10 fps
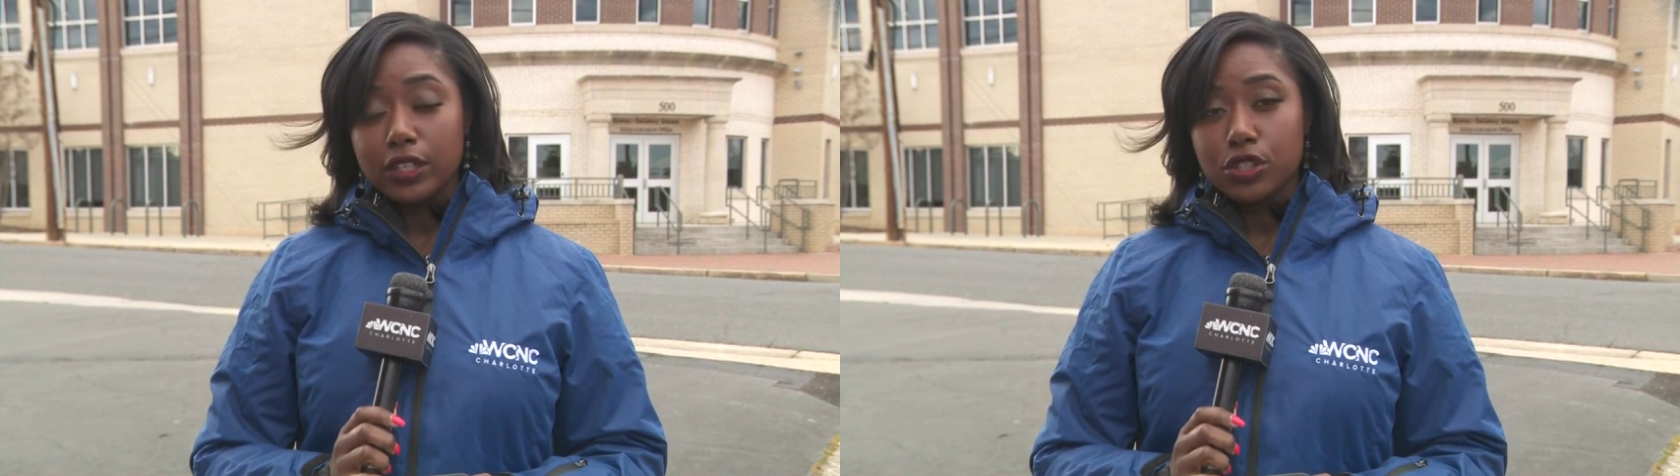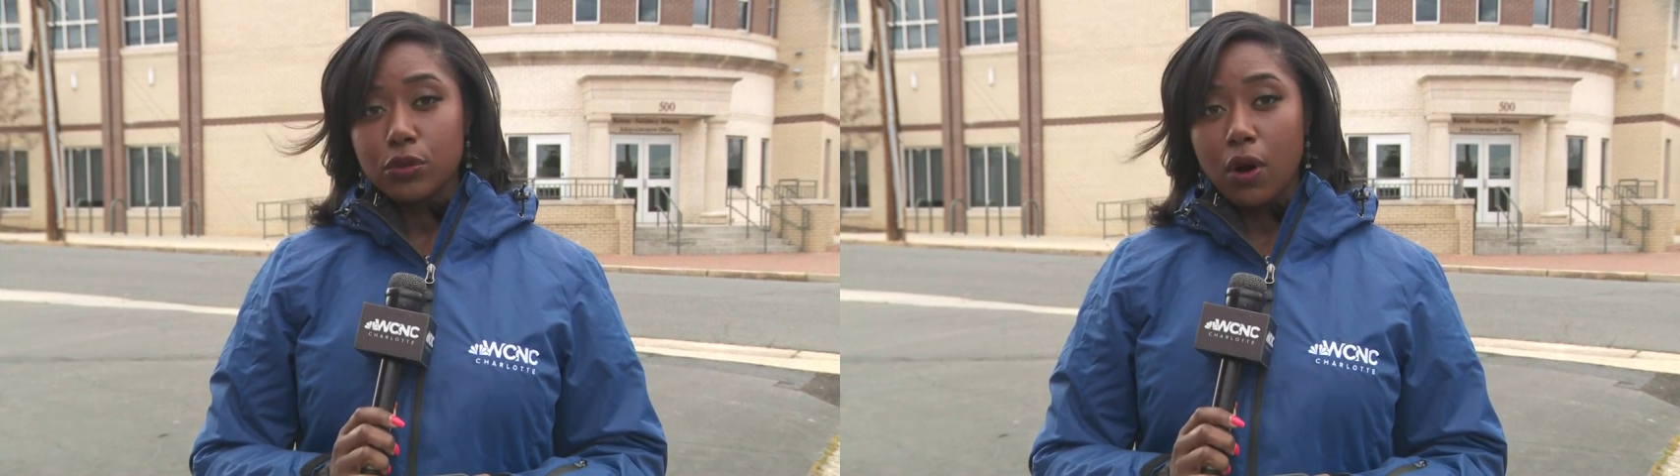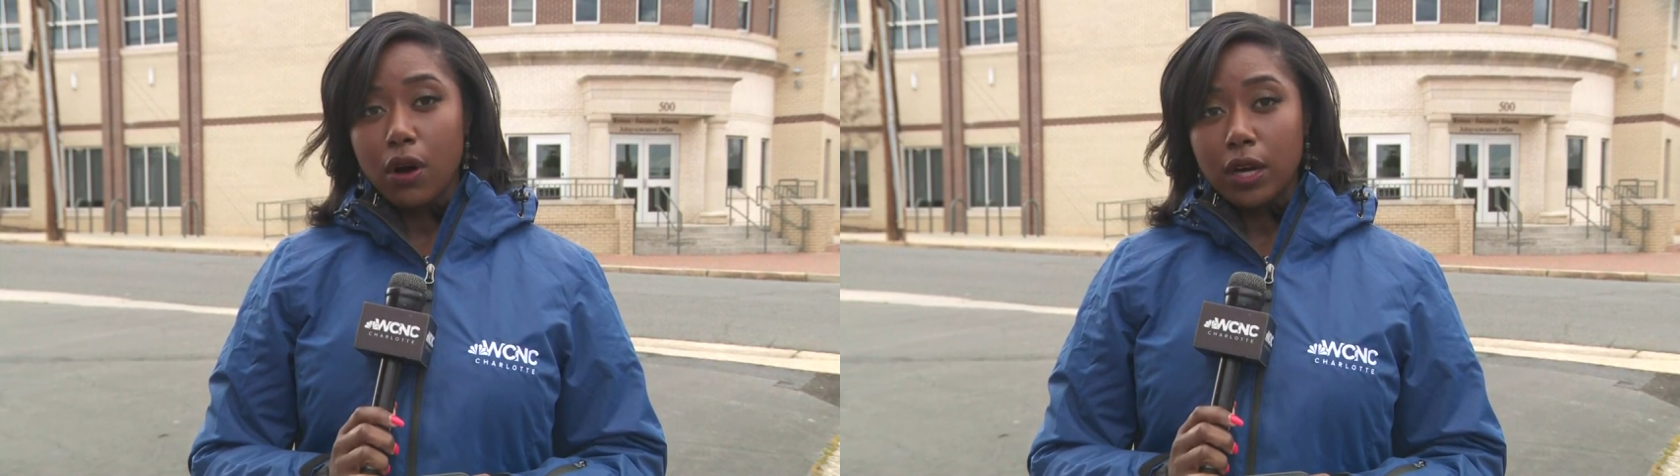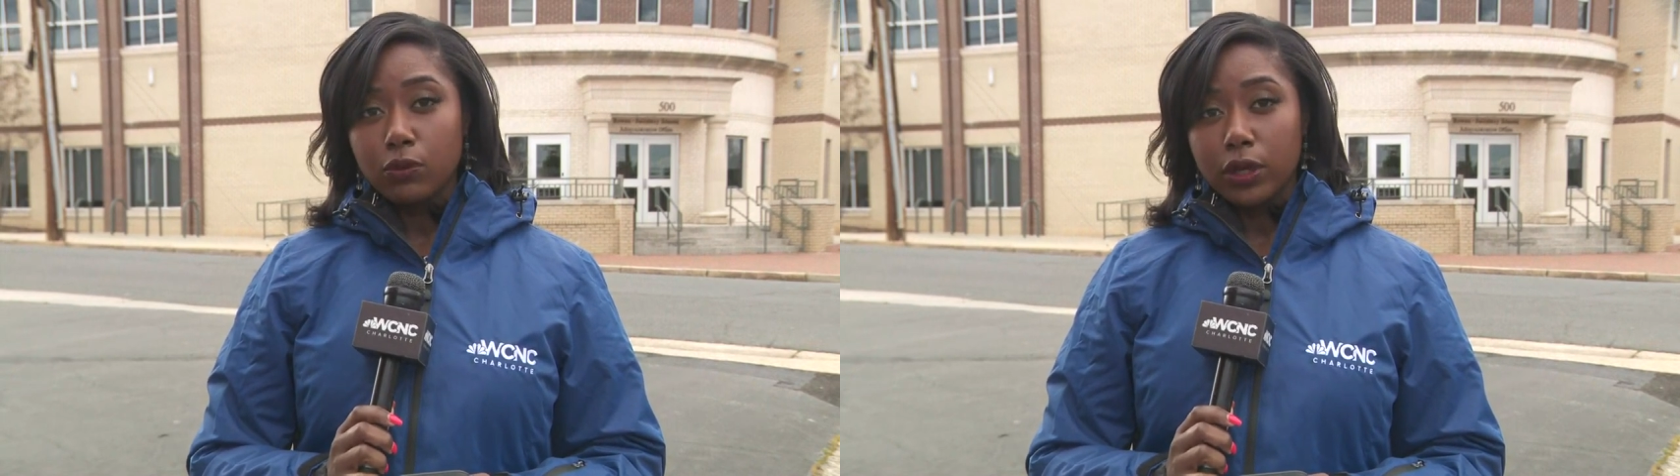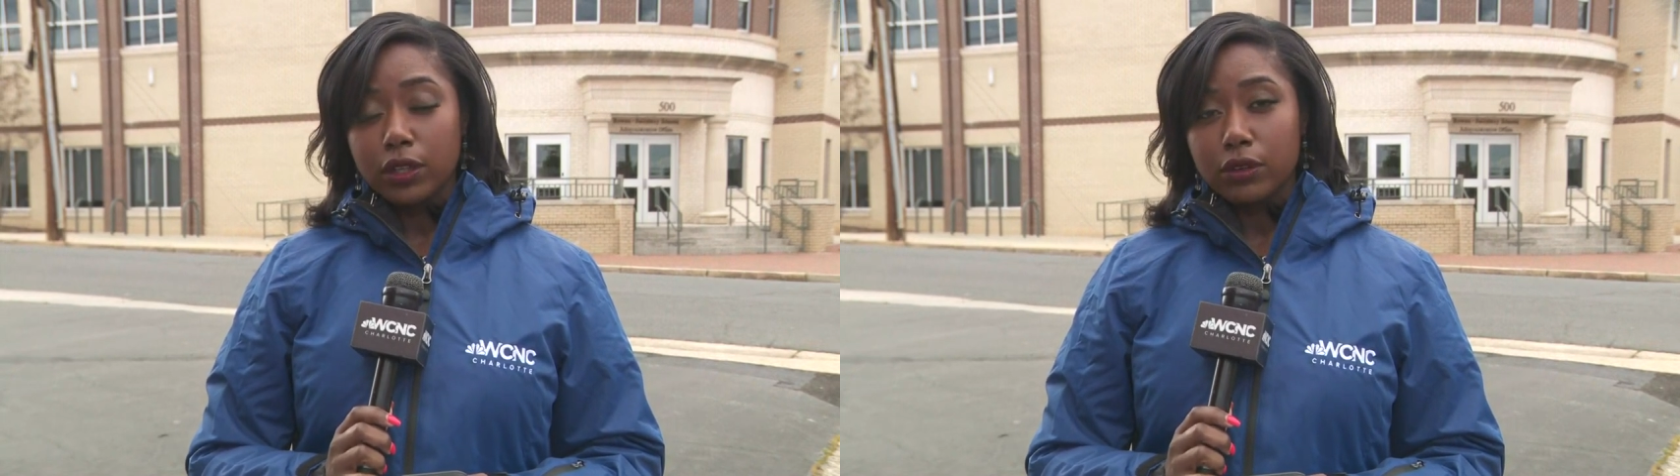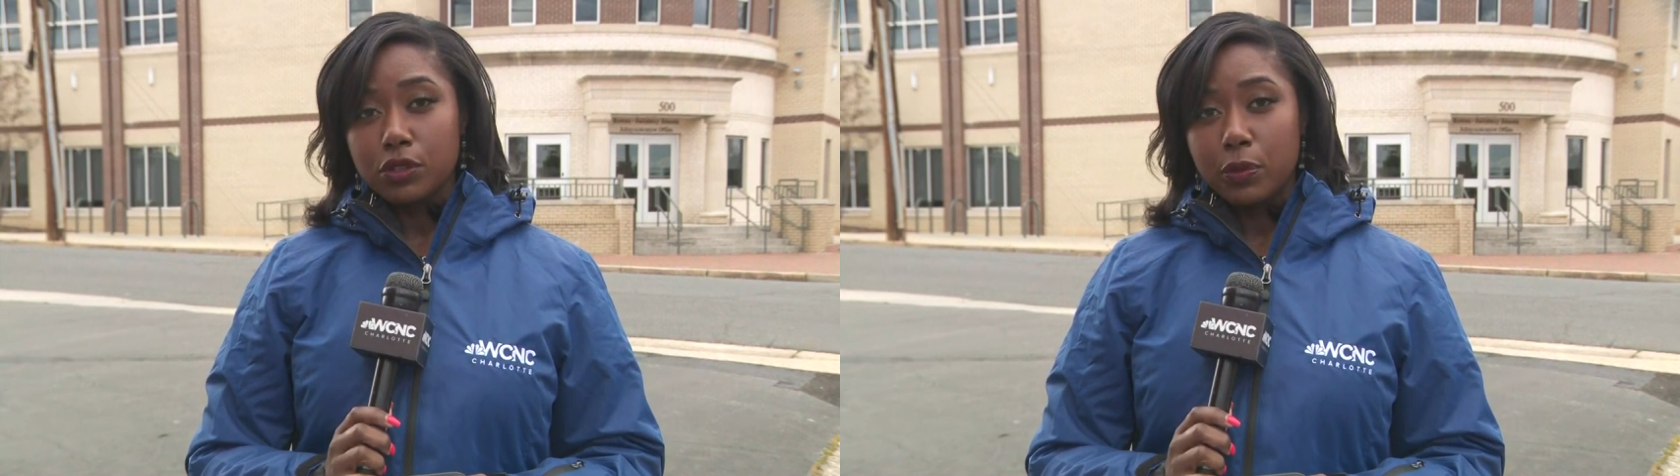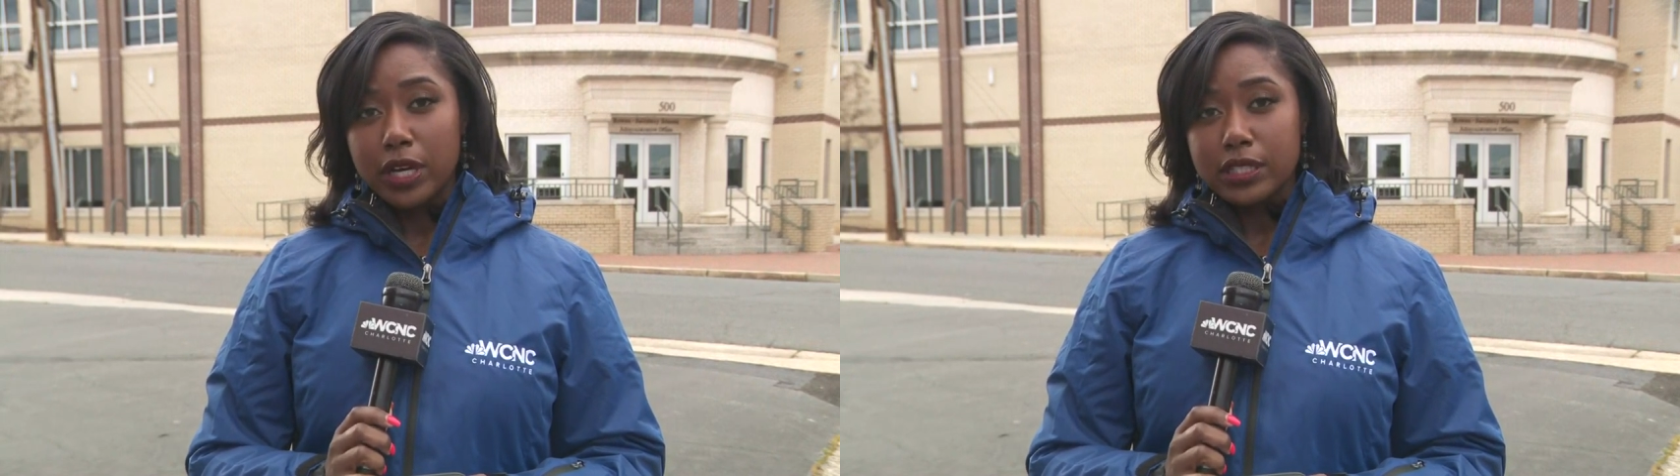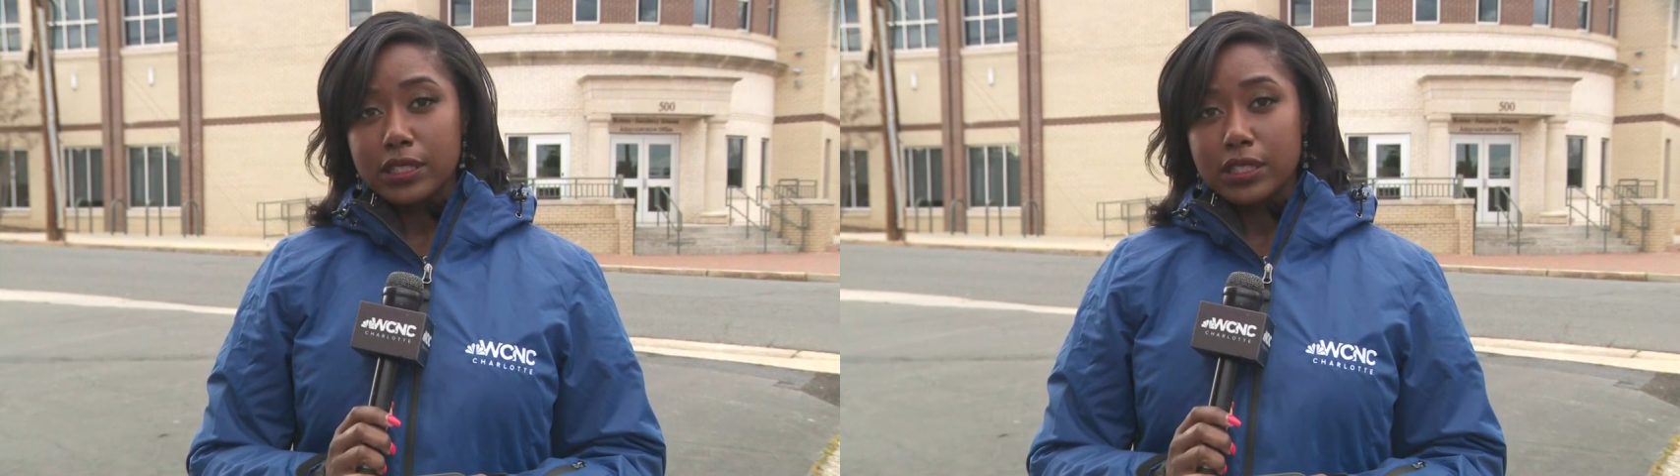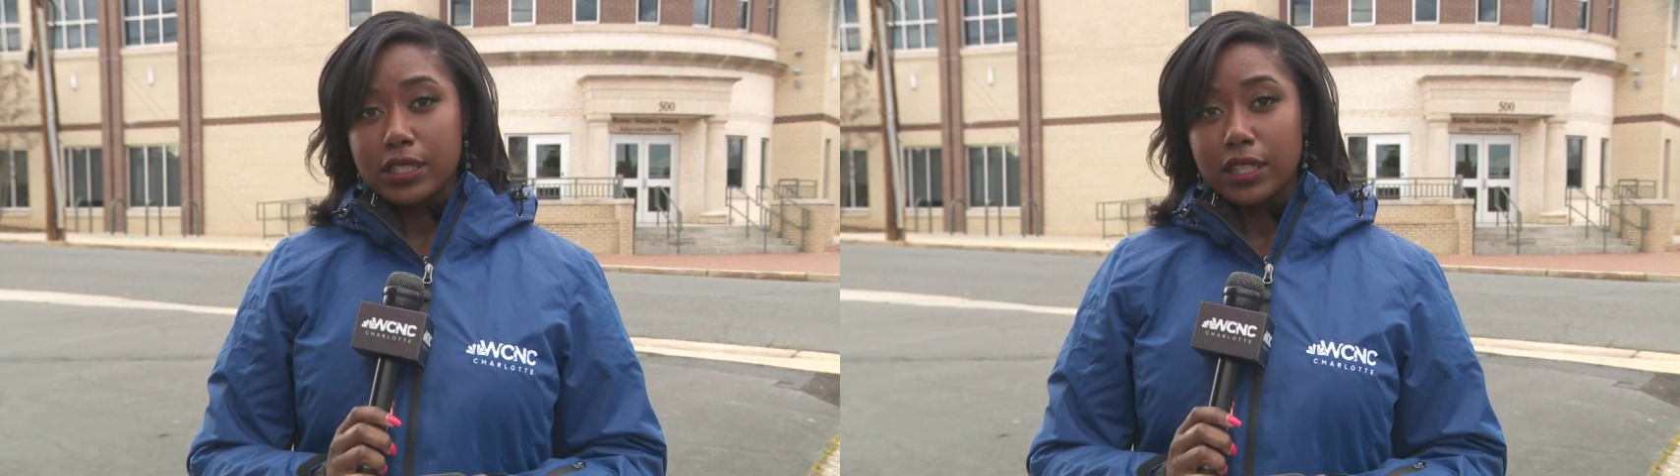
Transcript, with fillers: issue on one of those buses.